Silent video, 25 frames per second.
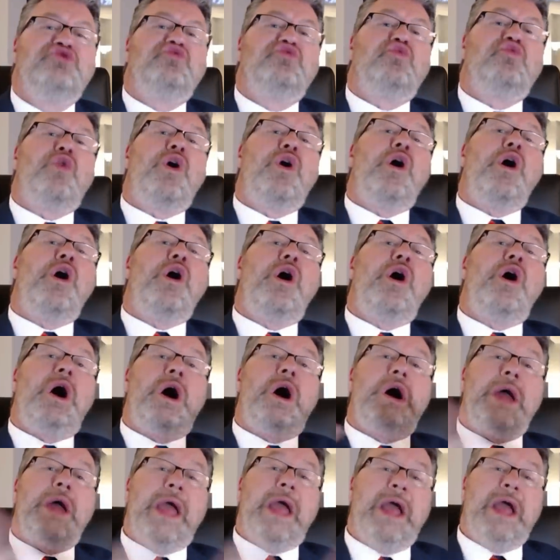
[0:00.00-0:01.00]

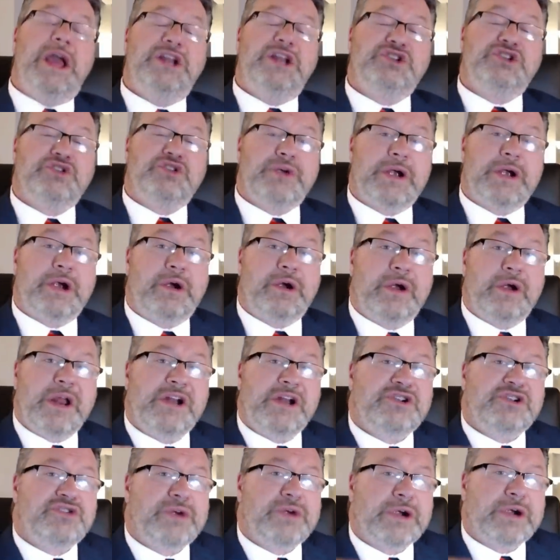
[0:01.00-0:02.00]
draw a trigger and
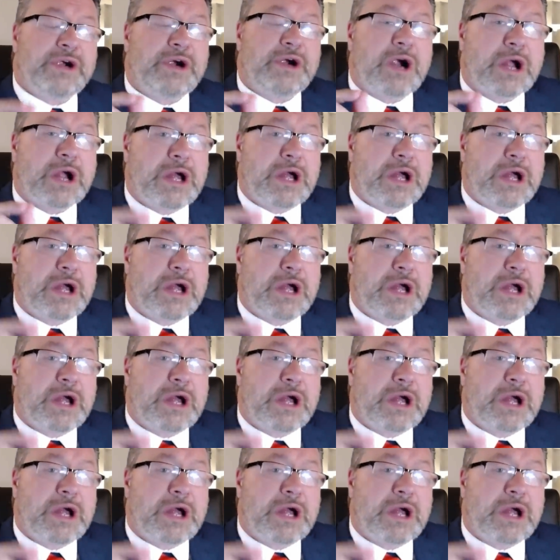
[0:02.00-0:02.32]
a trigger